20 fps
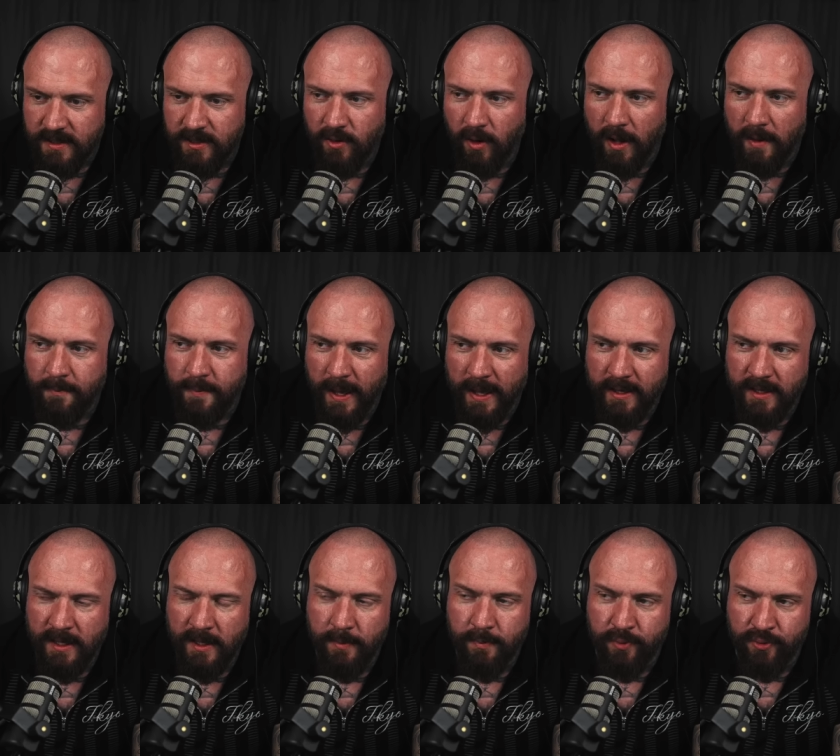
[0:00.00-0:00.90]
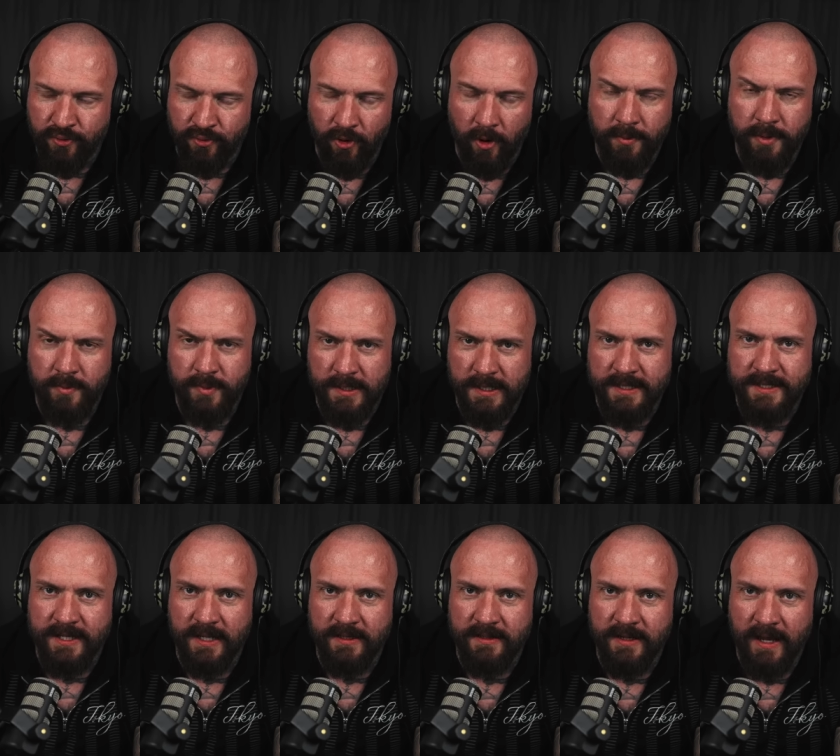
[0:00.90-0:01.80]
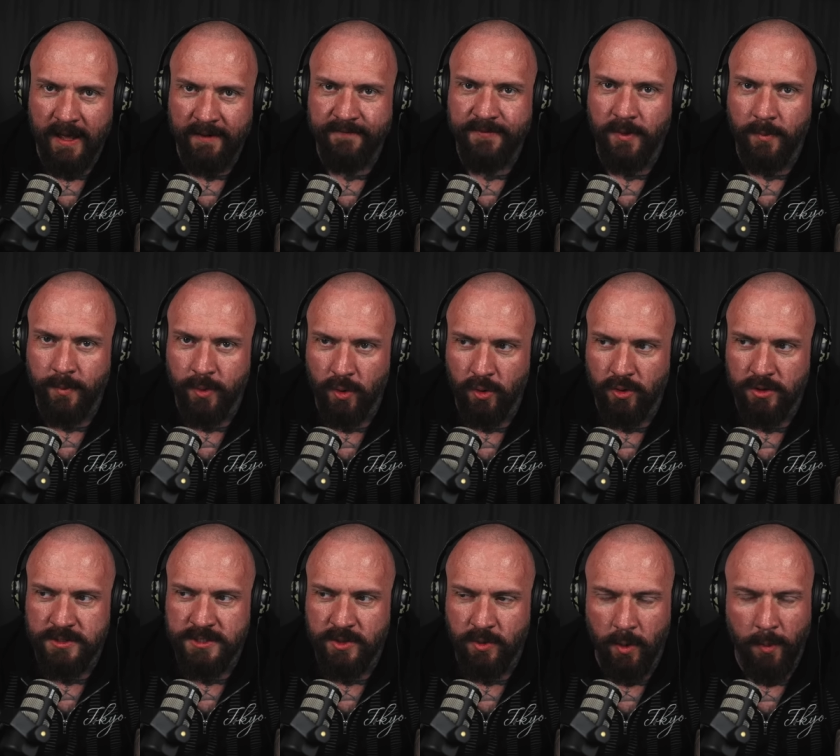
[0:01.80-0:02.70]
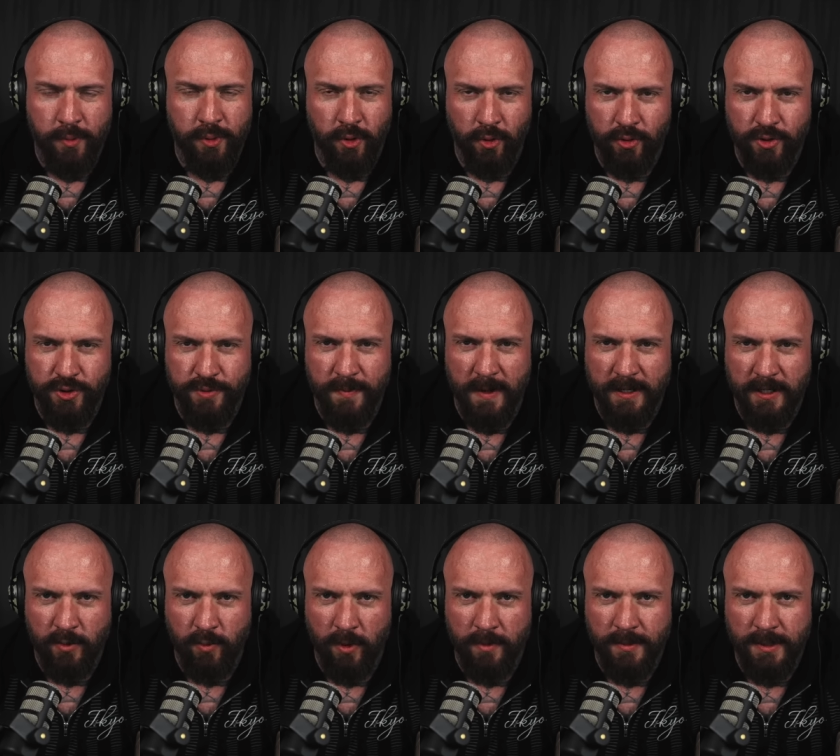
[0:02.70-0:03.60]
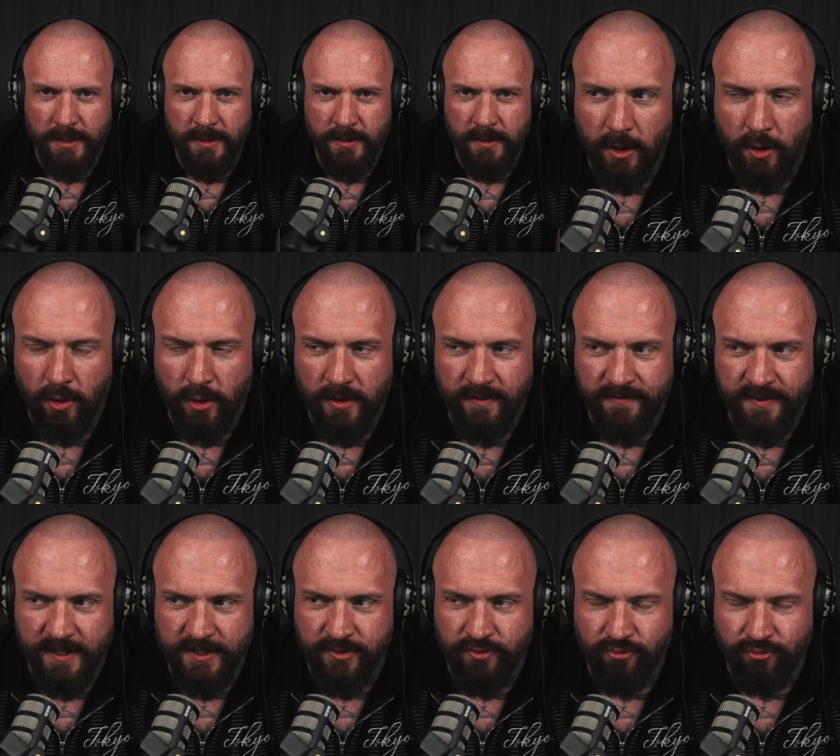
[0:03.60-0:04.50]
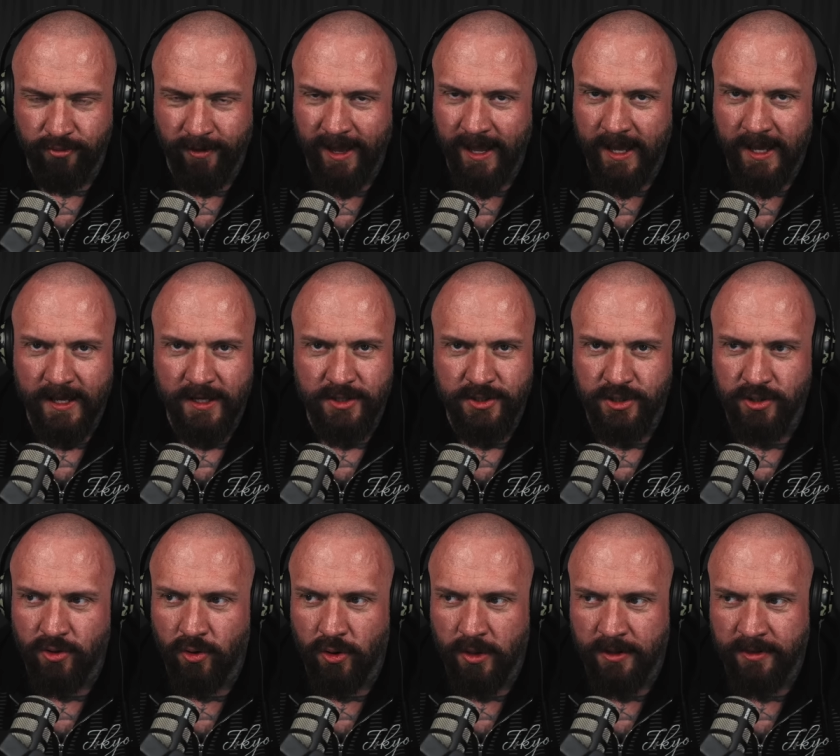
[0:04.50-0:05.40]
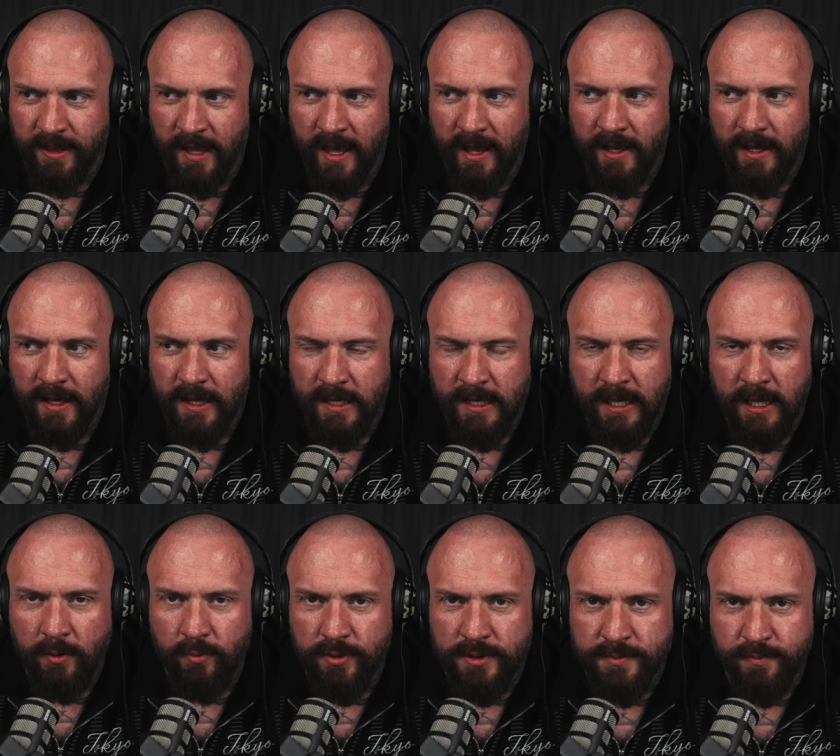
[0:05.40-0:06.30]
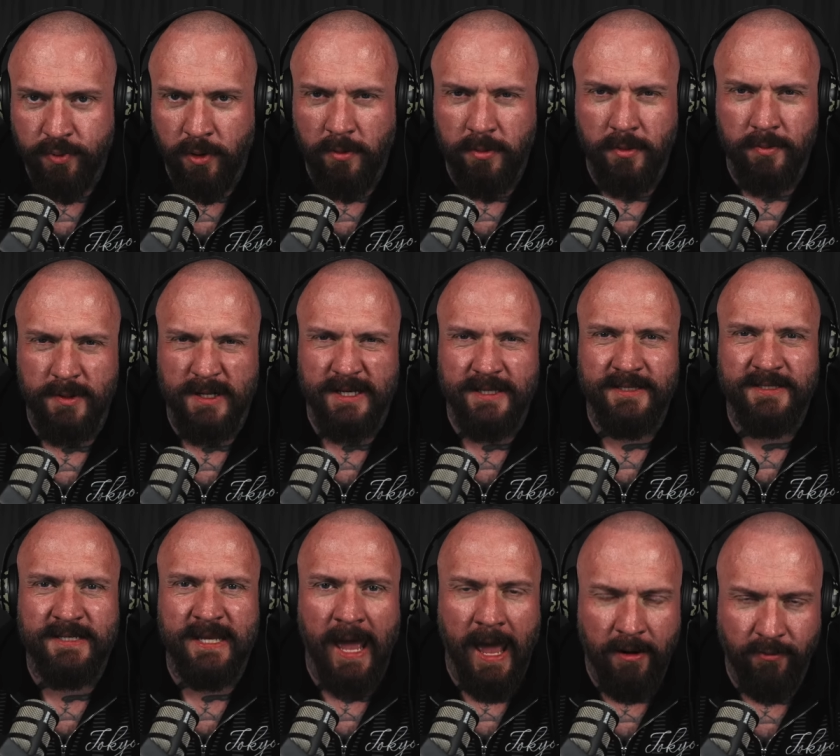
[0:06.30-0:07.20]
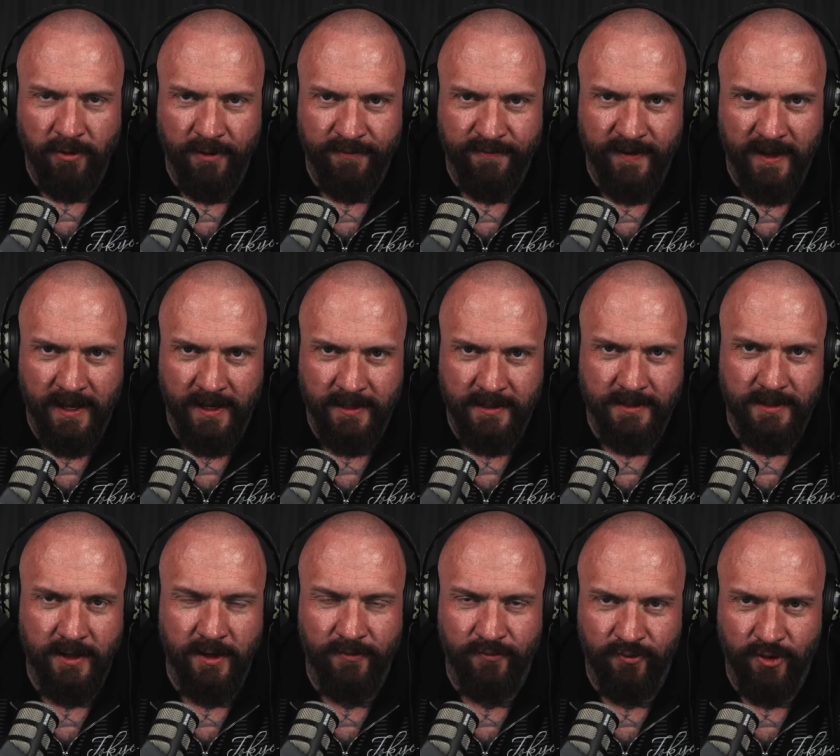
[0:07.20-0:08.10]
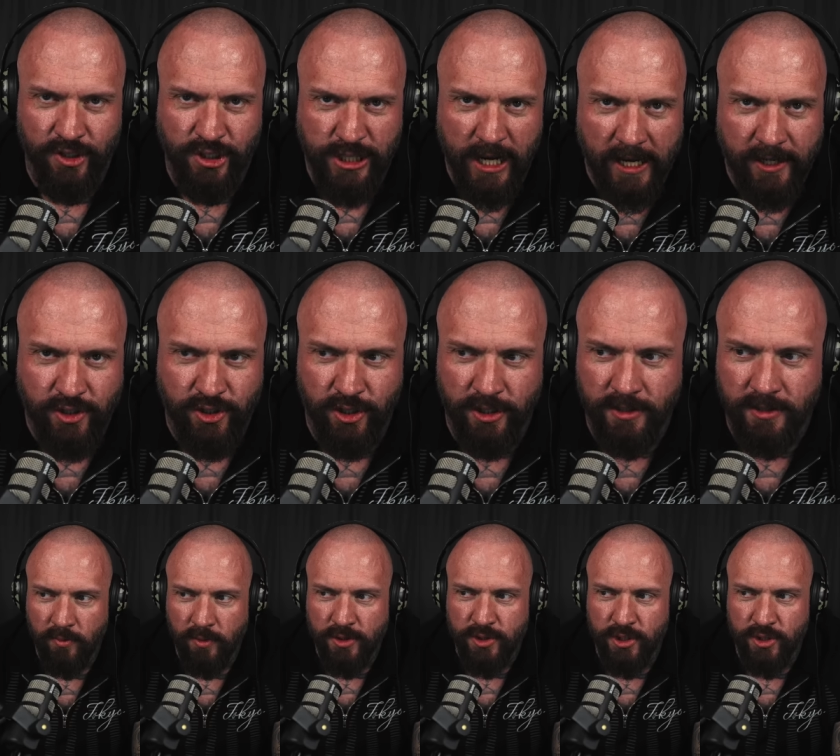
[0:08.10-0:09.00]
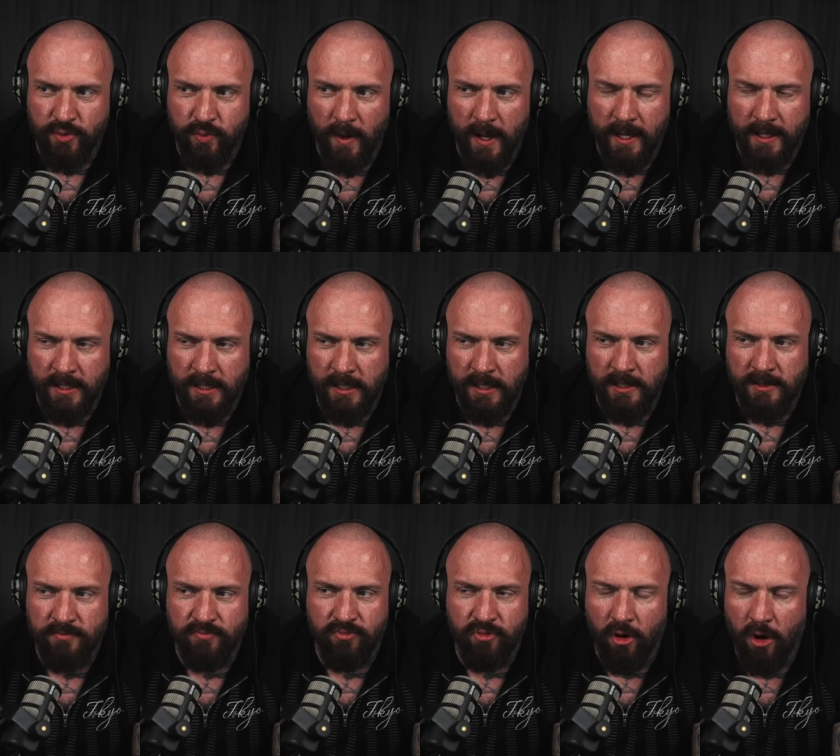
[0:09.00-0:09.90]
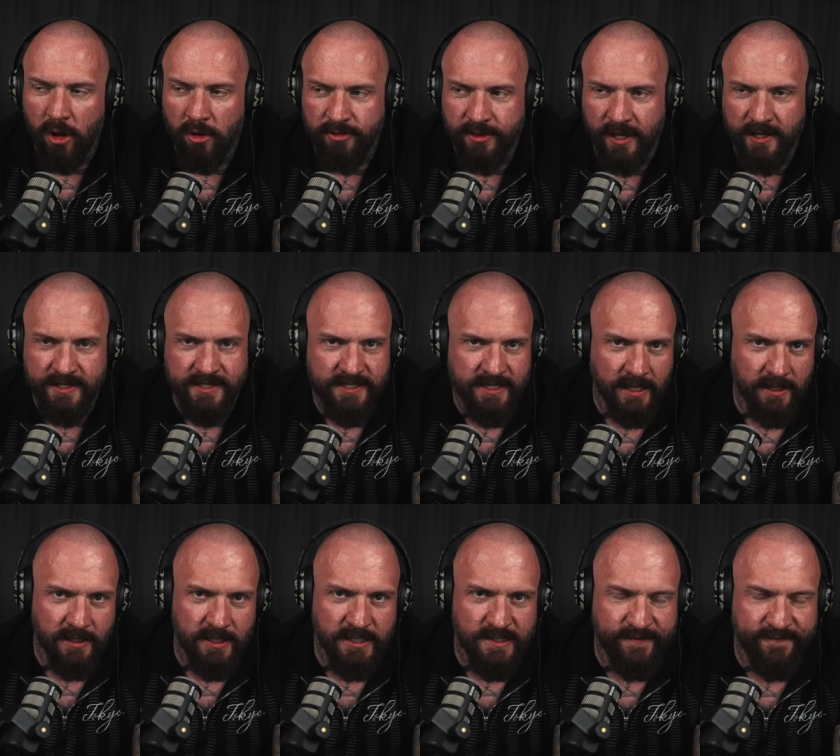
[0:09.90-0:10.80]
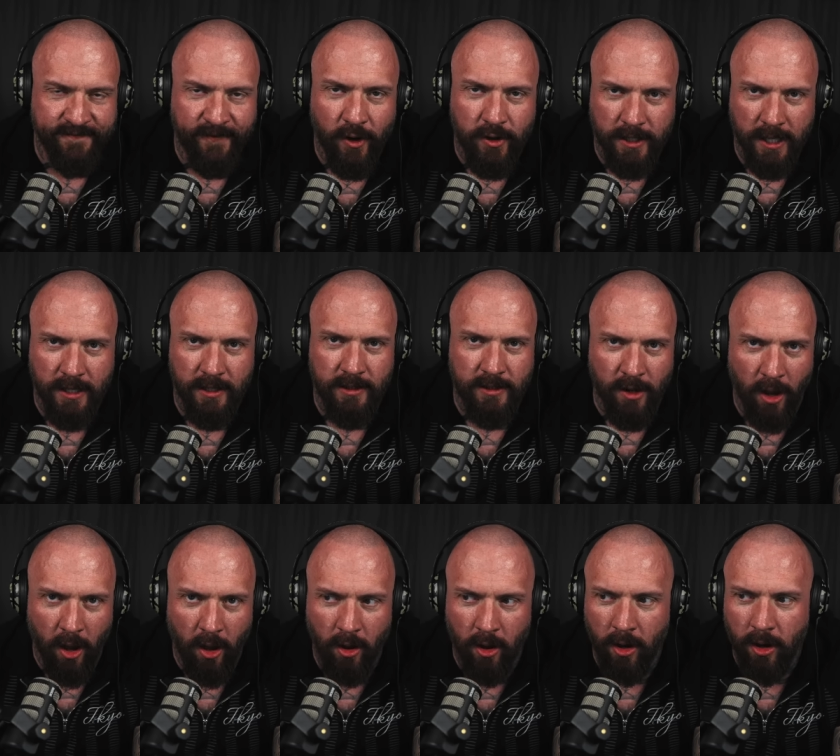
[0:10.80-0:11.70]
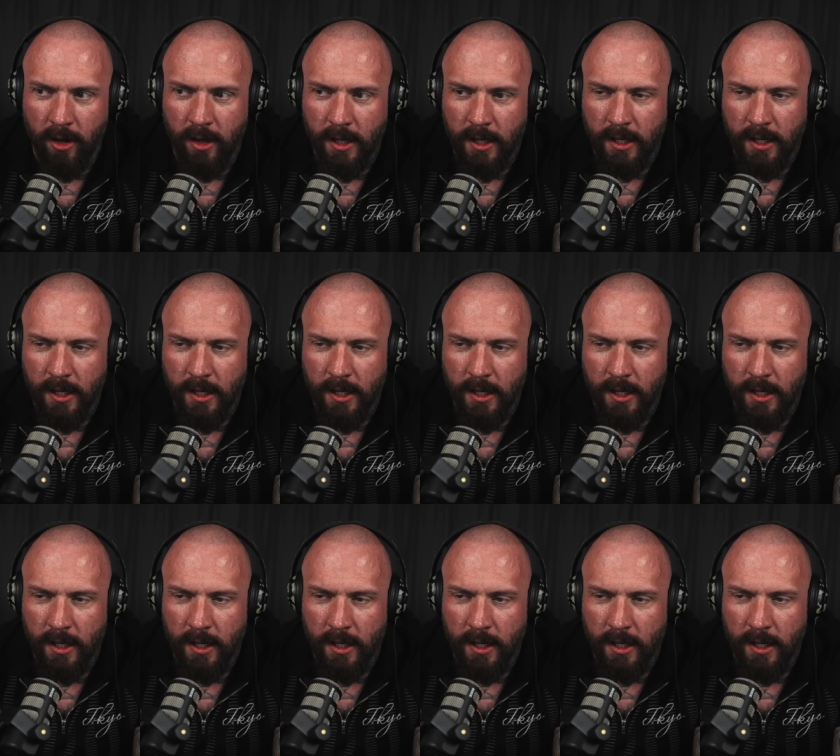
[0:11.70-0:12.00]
You know, I bet he probably didn't have the balls to approach many women. All of this rage and all of that, he was probably terrified of rejection, which is why he'd rather sit in his fucking car